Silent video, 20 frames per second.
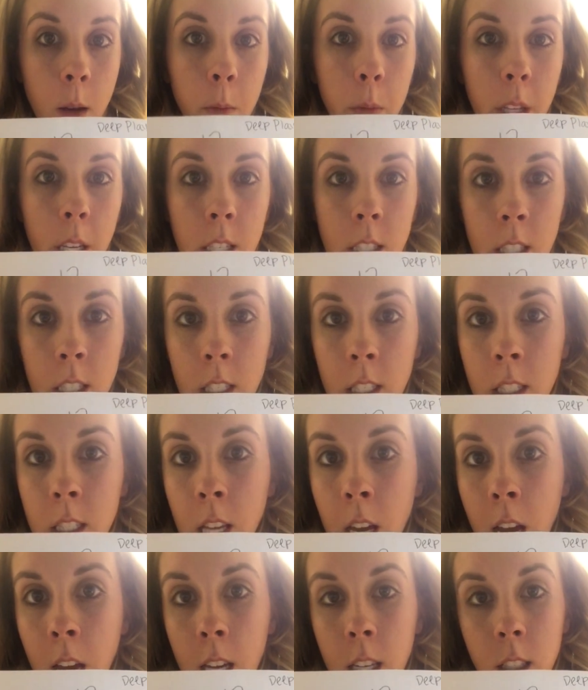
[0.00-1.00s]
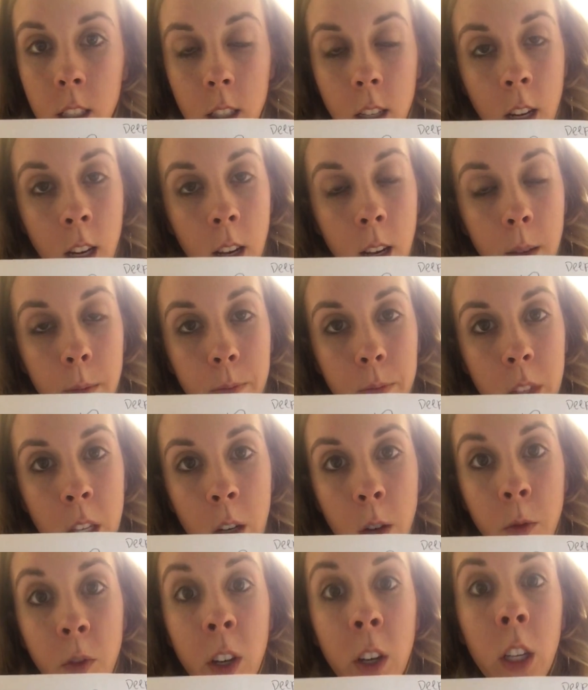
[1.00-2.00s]
places that,
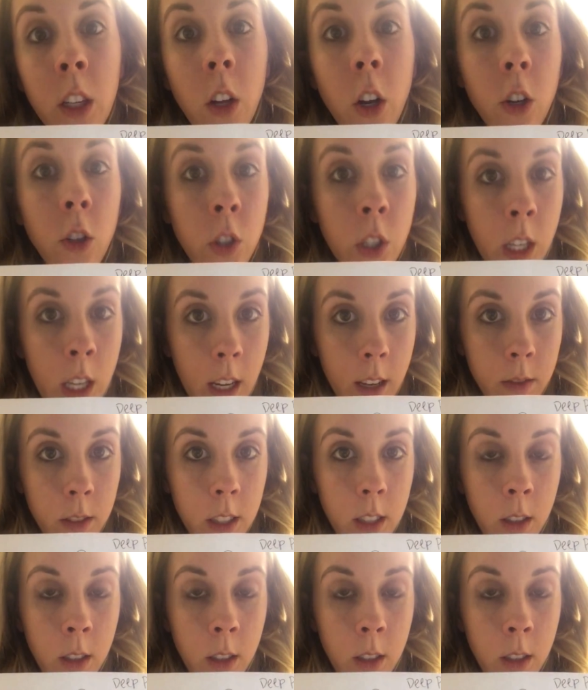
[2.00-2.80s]
very large gifts.